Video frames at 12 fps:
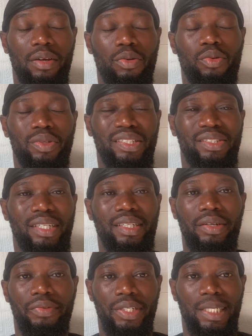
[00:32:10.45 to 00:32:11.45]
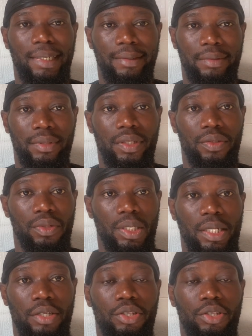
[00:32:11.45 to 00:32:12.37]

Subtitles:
"Oh, this is actually really nice. This is really nice."